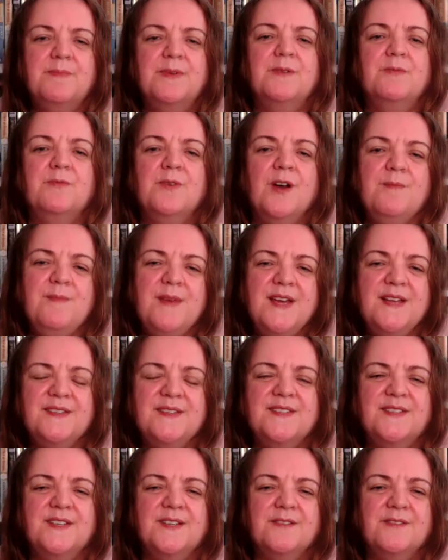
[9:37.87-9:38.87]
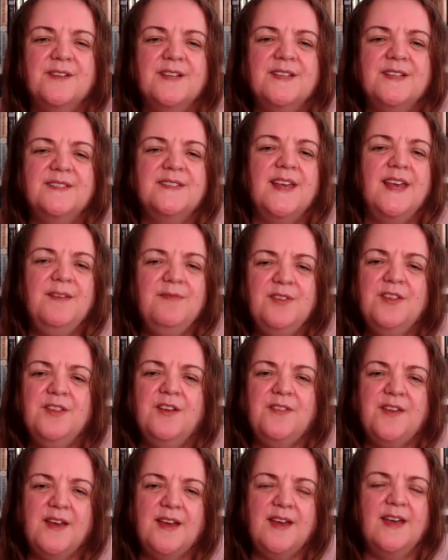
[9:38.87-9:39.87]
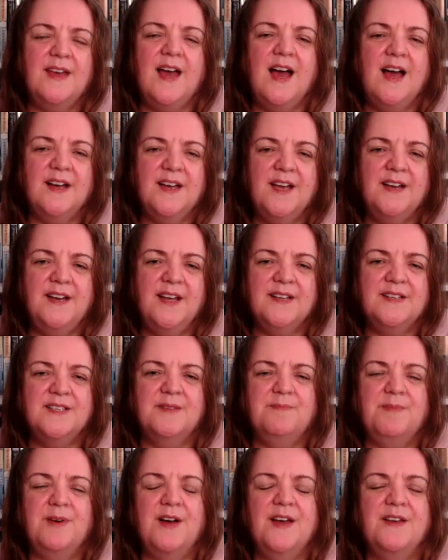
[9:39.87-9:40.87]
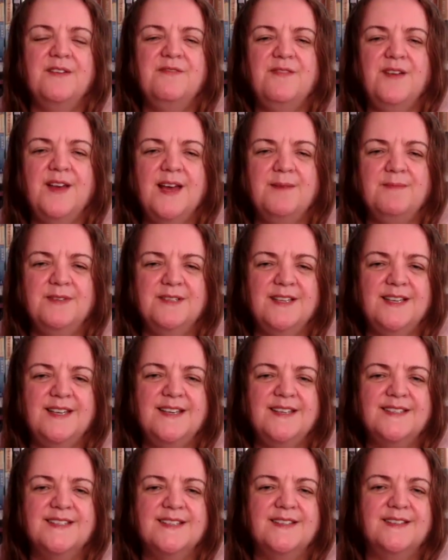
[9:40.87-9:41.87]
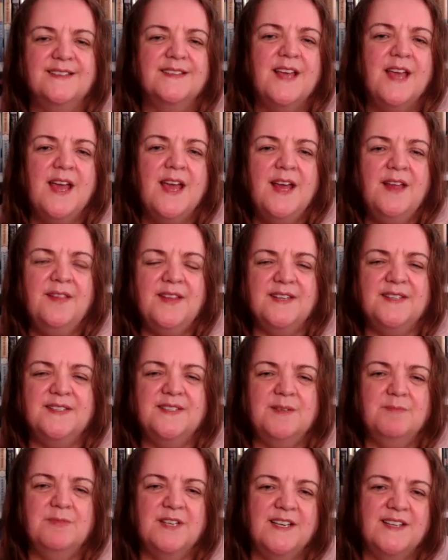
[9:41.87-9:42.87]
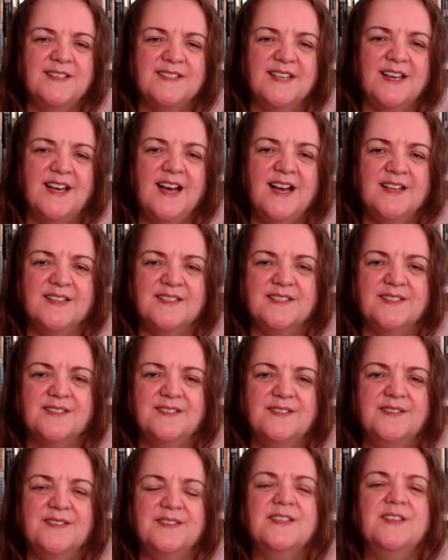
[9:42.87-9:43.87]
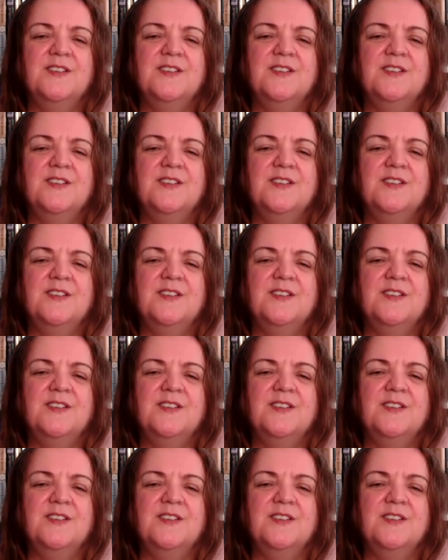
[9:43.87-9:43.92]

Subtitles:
but romance series, even though they are connected by families and their siblings and cousins,